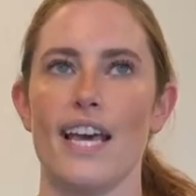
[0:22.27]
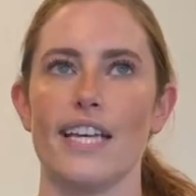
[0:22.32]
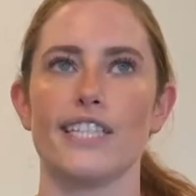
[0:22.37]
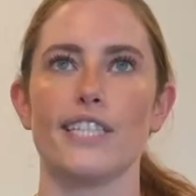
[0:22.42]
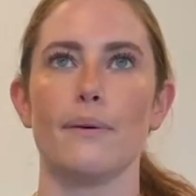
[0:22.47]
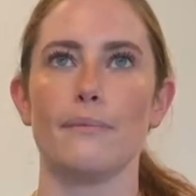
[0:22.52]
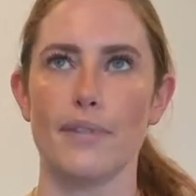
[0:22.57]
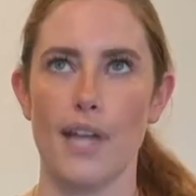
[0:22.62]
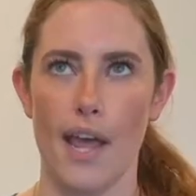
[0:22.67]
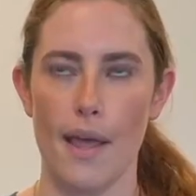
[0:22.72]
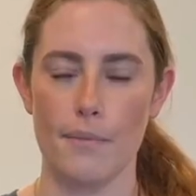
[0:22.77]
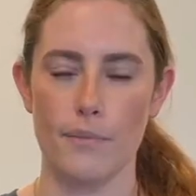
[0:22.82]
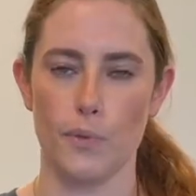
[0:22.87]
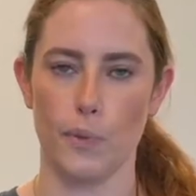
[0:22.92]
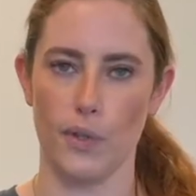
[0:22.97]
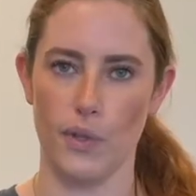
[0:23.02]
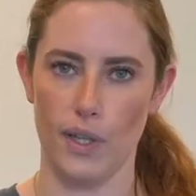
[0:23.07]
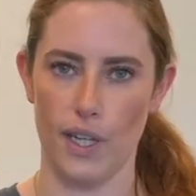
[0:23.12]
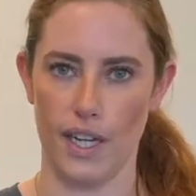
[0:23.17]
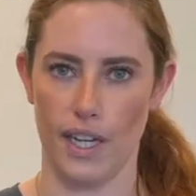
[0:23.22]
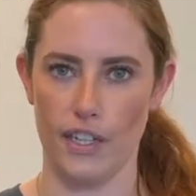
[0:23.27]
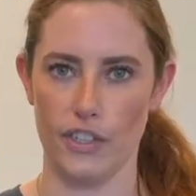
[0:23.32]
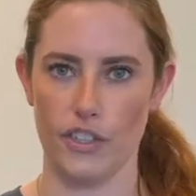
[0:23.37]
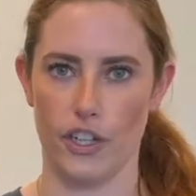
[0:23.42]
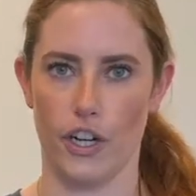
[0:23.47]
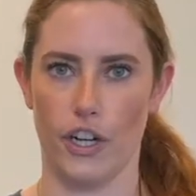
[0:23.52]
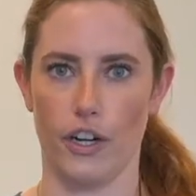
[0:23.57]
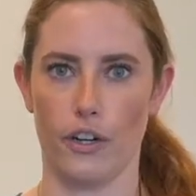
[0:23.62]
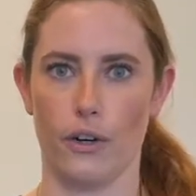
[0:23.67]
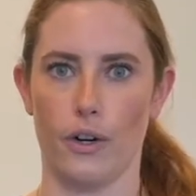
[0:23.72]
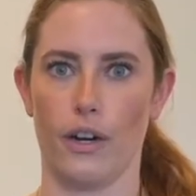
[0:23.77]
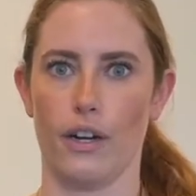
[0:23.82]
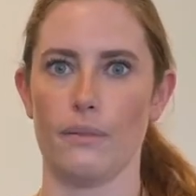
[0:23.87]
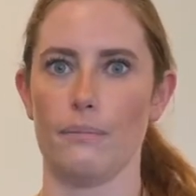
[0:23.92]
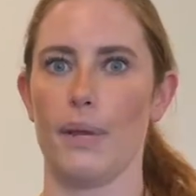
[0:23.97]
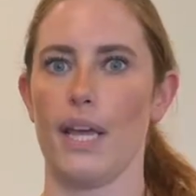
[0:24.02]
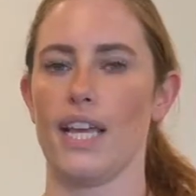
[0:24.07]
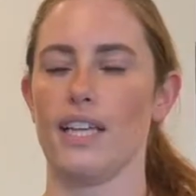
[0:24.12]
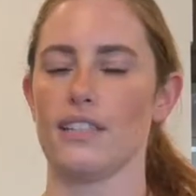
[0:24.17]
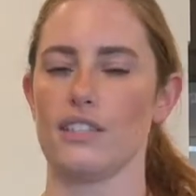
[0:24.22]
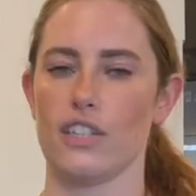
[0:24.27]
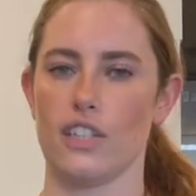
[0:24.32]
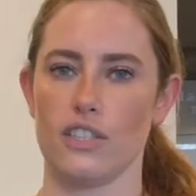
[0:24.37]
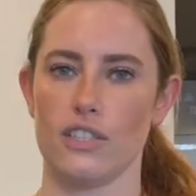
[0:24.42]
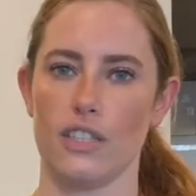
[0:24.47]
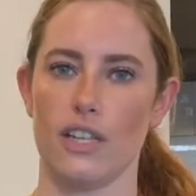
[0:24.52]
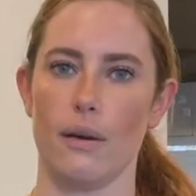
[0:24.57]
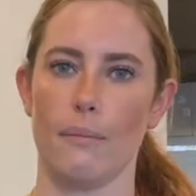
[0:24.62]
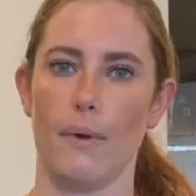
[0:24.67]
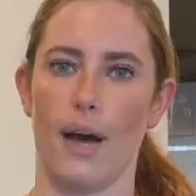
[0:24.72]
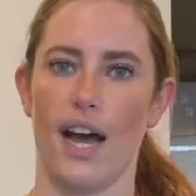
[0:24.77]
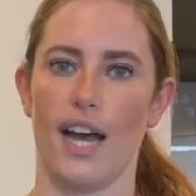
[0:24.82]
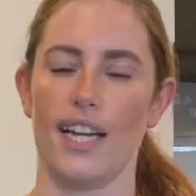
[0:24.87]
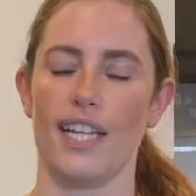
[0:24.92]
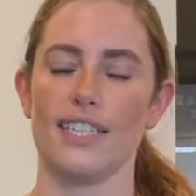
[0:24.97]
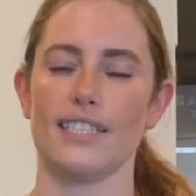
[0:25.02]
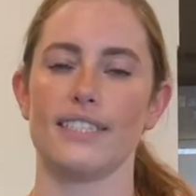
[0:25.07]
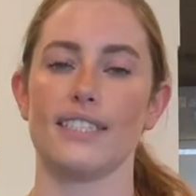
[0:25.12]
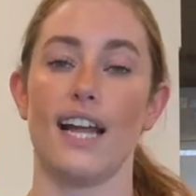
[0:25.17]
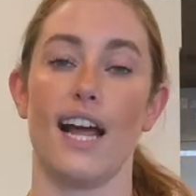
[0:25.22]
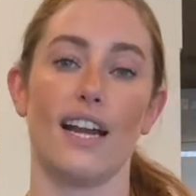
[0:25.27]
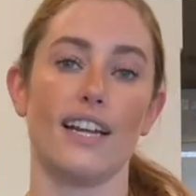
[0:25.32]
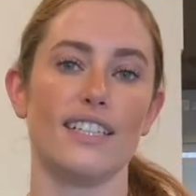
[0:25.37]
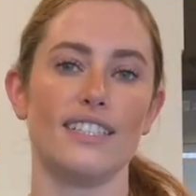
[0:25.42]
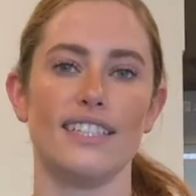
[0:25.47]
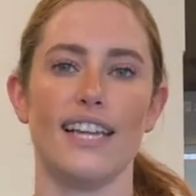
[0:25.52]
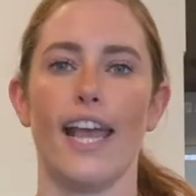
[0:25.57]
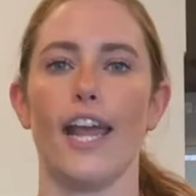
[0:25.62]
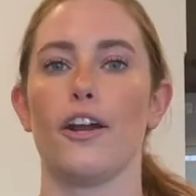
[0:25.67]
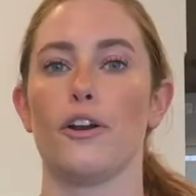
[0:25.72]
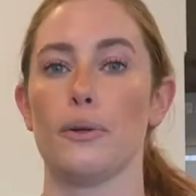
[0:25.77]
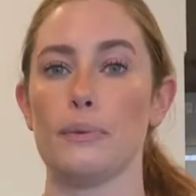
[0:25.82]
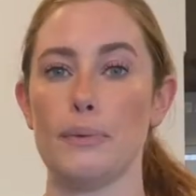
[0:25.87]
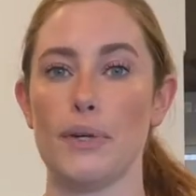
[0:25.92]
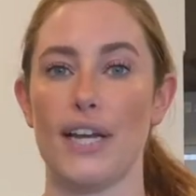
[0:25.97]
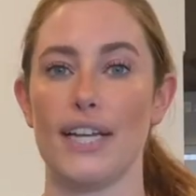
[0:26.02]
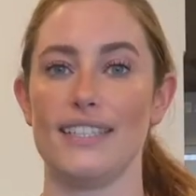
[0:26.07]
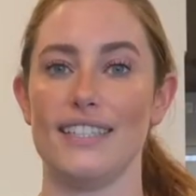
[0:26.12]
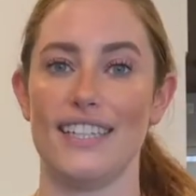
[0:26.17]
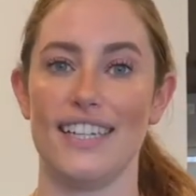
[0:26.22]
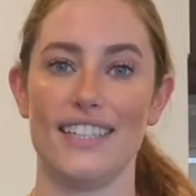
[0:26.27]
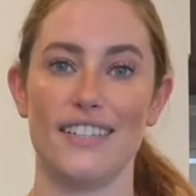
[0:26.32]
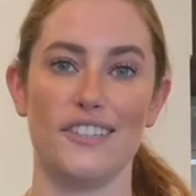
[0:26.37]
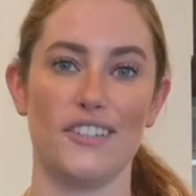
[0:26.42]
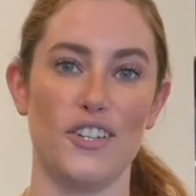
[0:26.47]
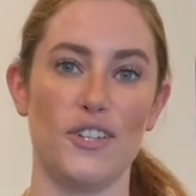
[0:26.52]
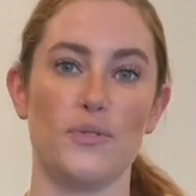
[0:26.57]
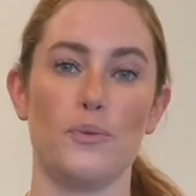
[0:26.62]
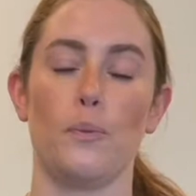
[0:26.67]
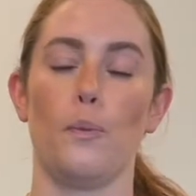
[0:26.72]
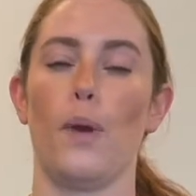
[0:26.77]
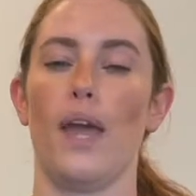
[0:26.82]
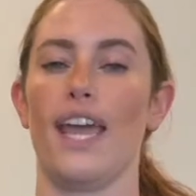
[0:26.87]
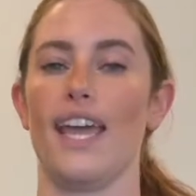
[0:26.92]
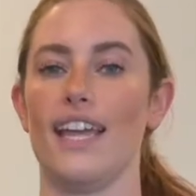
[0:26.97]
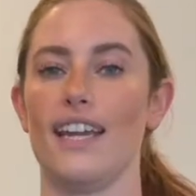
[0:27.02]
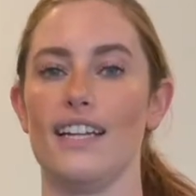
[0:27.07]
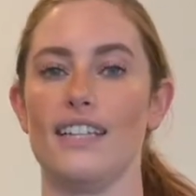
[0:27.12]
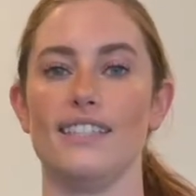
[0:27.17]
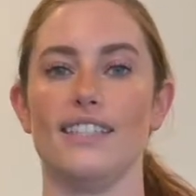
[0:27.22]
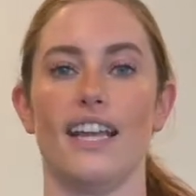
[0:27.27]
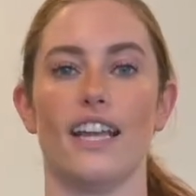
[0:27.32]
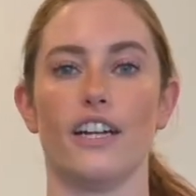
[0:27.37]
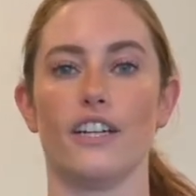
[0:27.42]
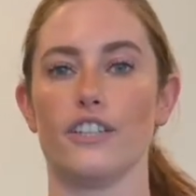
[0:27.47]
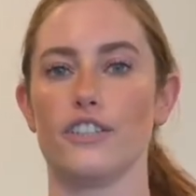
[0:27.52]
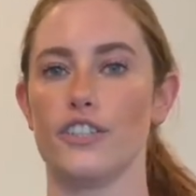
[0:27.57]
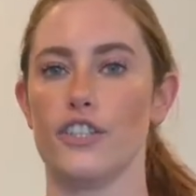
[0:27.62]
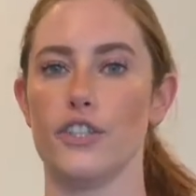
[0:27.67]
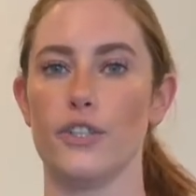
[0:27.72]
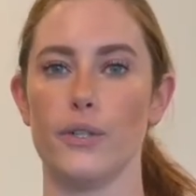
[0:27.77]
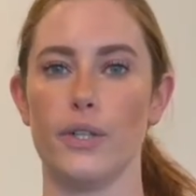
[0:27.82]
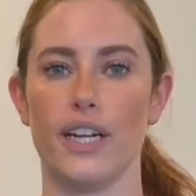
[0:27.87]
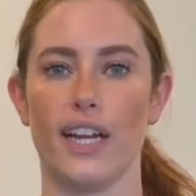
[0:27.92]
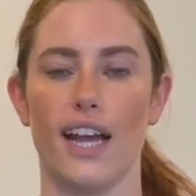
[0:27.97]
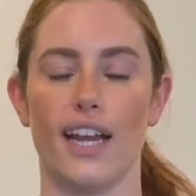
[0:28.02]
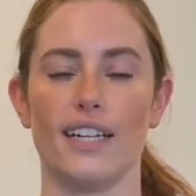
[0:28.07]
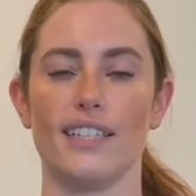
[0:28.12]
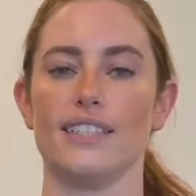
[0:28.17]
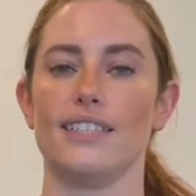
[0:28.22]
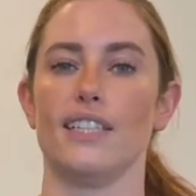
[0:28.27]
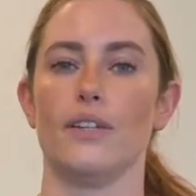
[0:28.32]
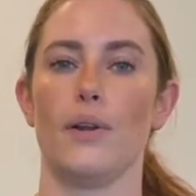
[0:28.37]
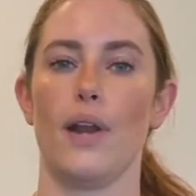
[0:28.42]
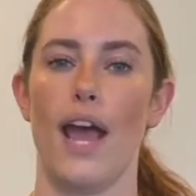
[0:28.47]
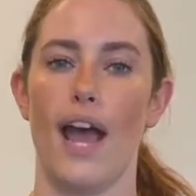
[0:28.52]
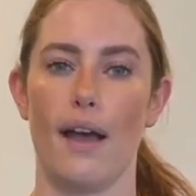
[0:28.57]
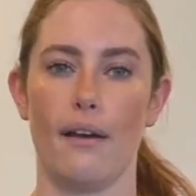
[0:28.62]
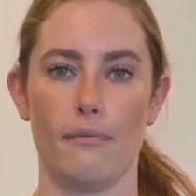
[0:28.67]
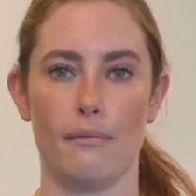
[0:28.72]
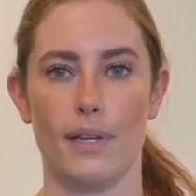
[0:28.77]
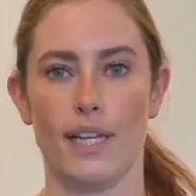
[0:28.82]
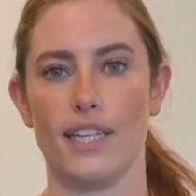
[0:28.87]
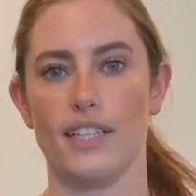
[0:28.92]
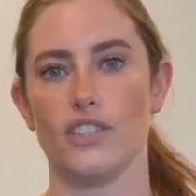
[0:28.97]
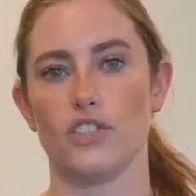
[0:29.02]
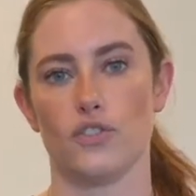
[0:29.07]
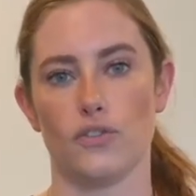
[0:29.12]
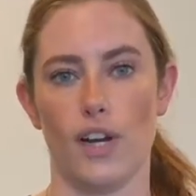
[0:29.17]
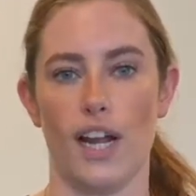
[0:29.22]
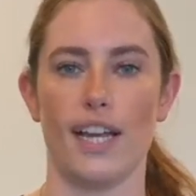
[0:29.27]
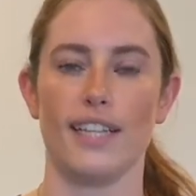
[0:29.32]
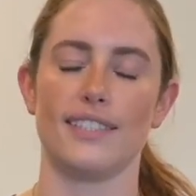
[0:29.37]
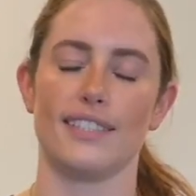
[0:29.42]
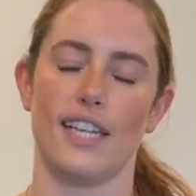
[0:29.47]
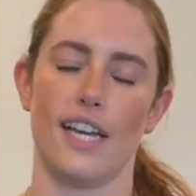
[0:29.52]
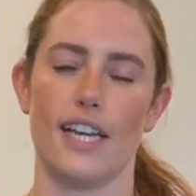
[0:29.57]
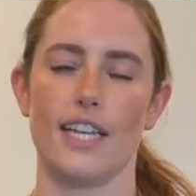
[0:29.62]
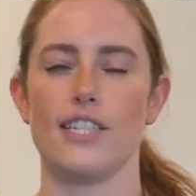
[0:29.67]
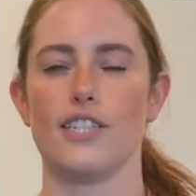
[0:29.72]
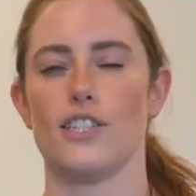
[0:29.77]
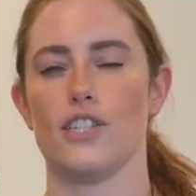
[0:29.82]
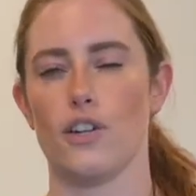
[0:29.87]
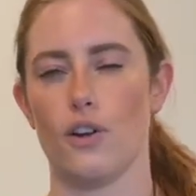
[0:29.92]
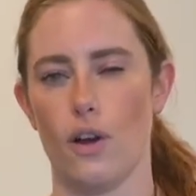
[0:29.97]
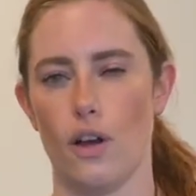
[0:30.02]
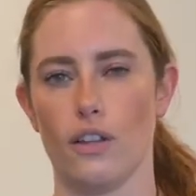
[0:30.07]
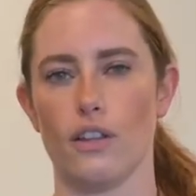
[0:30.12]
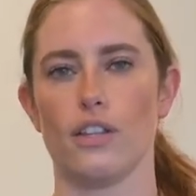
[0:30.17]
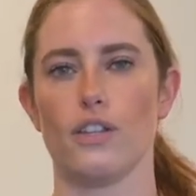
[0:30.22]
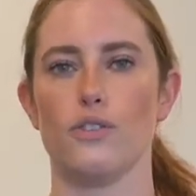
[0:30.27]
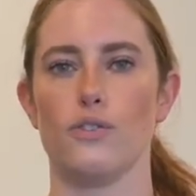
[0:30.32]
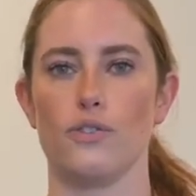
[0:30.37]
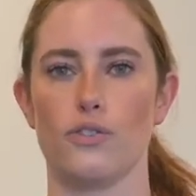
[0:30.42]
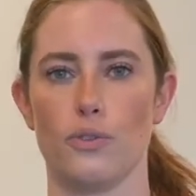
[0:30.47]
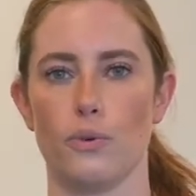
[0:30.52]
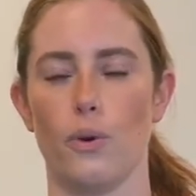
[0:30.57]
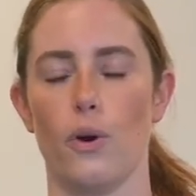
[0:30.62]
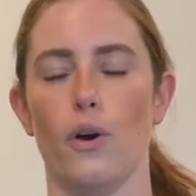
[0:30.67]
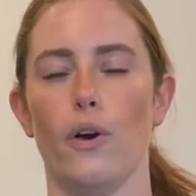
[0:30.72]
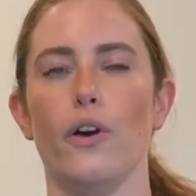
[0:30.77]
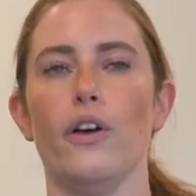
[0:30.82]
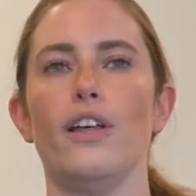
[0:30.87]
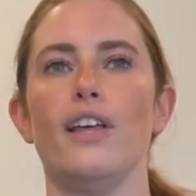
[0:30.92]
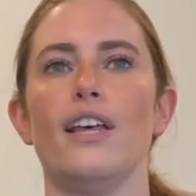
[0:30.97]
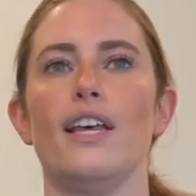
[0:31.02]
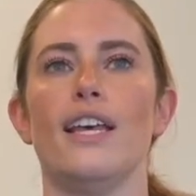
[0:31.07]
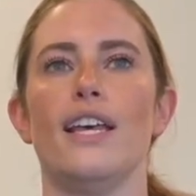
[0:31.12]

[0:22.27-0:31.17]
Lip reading: Sometimes when you get injured or pain starts to come on, it's not a terrible idea to just wait a day or two and kind of see what happens, rest, ice, you know, all the usual.